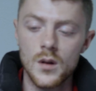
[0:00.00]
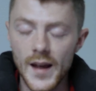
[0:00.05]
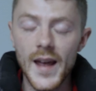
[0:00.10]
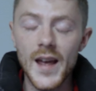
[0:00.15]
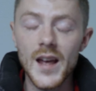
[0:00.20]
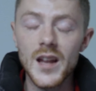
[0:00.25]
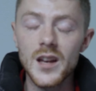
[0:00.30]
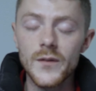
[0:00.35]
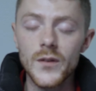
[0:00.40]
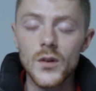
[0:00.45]

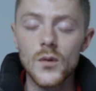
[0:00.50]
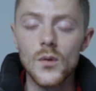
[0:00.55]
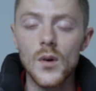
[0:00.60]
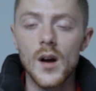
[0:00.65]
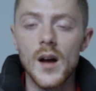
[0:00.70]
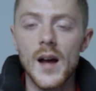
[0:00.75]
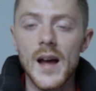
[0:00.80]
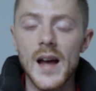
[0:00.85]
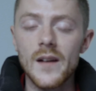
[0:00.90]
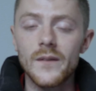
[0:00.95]
And if you
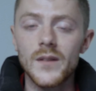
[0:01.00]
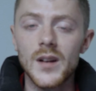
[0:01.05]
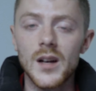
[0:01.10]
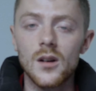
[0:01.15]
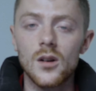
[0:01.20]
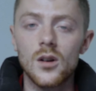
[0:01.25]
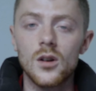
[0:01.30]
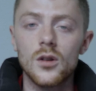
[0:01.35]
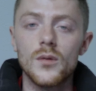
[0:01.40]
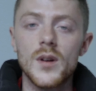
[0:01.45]
have
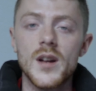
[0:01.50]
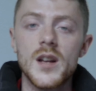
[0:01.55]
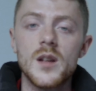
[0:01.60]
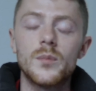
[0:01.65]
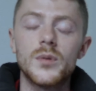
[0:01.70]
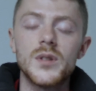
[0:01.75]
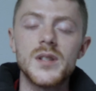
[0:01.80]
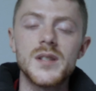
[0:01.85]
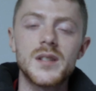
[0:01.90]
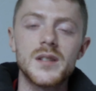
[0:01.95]
not already,
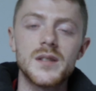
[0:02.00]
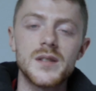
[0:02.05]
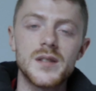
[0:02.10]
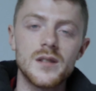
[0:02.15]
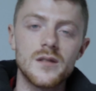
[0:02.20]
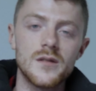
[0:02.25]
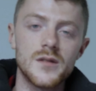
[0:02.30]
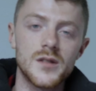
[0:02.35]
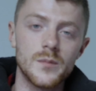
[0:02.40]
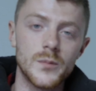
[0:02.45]
please
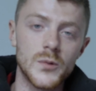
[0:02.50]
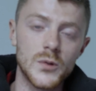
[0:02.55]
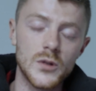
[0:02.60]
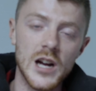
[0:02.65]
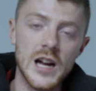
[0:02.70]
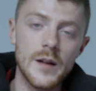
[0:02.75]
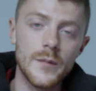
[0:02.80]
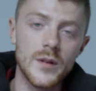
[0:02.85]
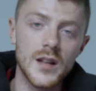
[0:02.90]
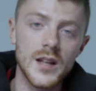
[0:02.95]
consider
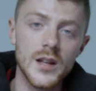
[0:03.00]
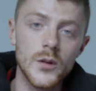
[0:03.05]
subscribing.